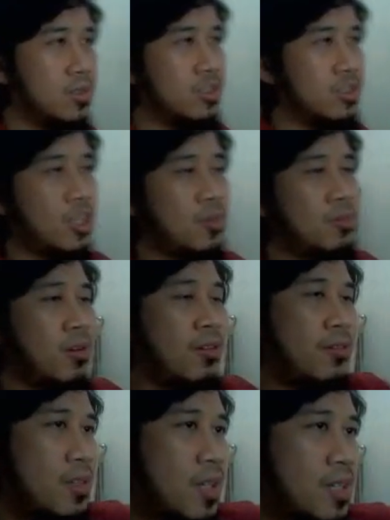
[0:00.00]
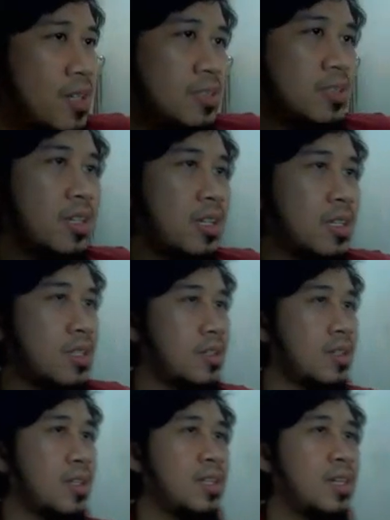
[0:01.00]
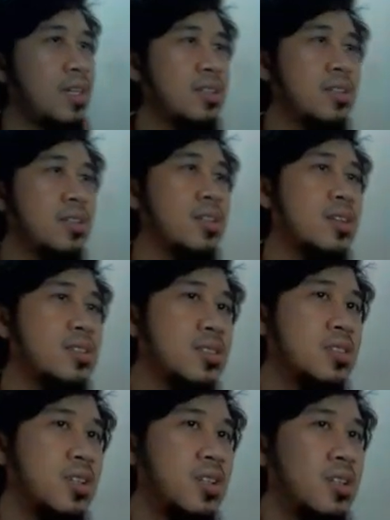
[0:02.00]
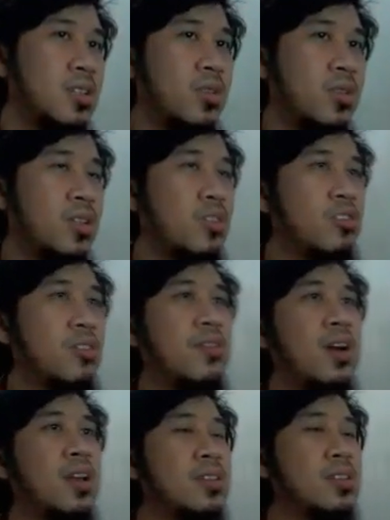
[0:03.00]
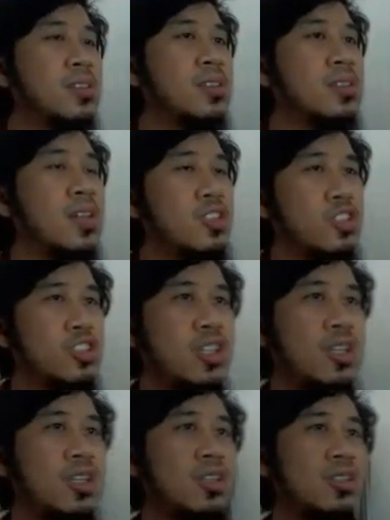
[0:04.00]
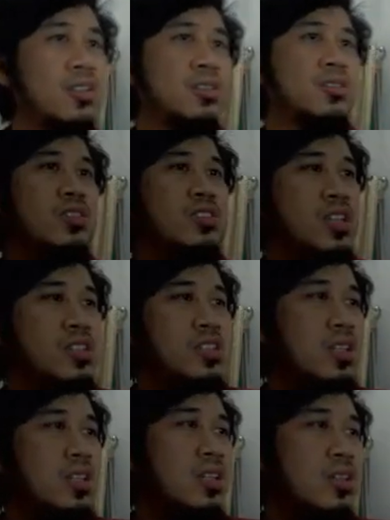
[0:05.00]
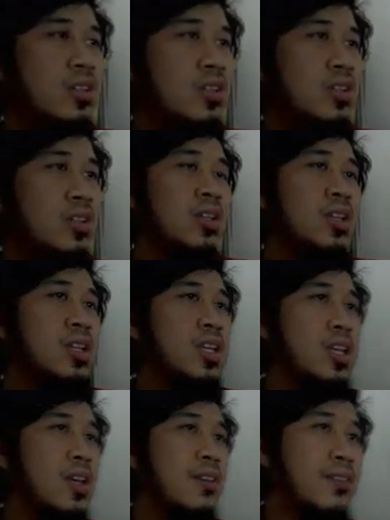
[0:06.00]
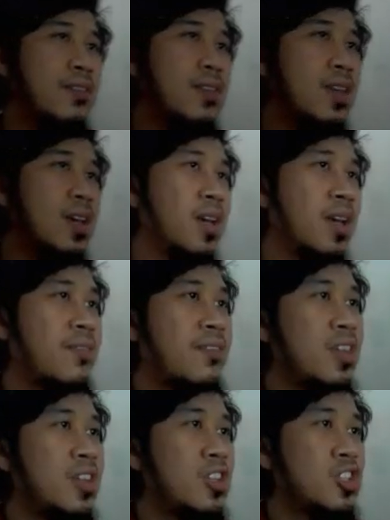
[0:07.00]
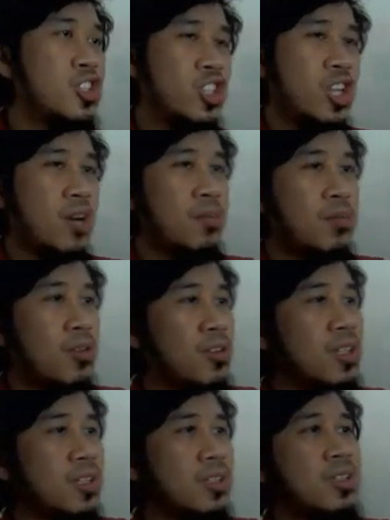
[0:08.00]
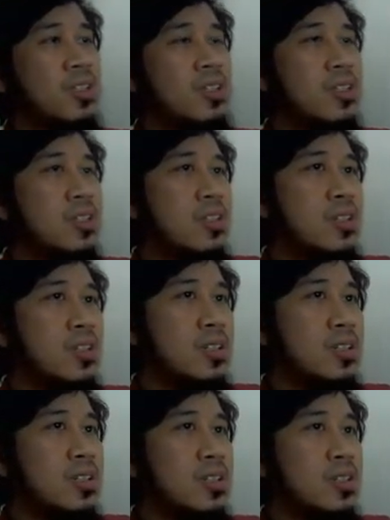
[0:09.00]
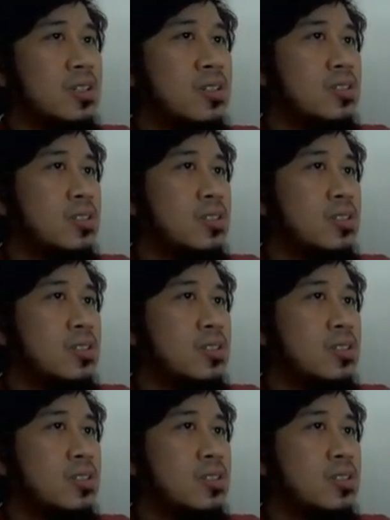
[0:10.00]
job of the assistant editor, and then the assistant editor will notify the associate editor or section editor if they have finished uploading uh,